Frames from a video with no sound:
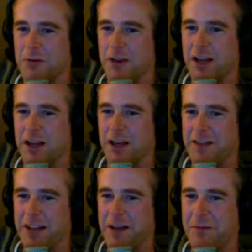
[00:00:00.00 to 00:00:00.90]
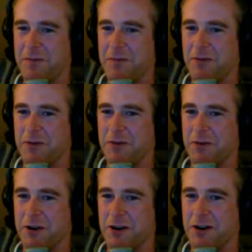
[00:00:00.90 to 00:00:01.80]
I've had that happen before
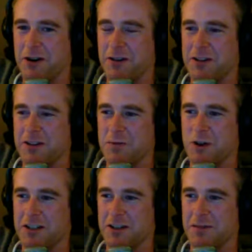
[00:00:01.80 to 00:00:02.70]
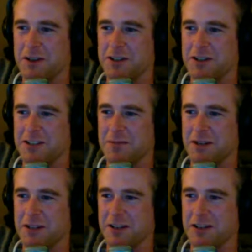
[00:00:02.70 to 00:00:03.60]
where a girl has walked up and just
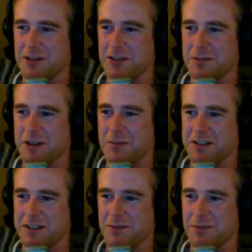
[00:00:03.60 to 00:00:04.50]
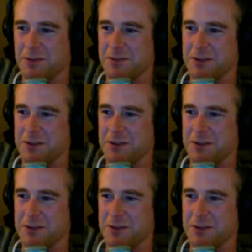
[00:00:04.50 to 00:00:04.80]
immediately jumped up as if for you to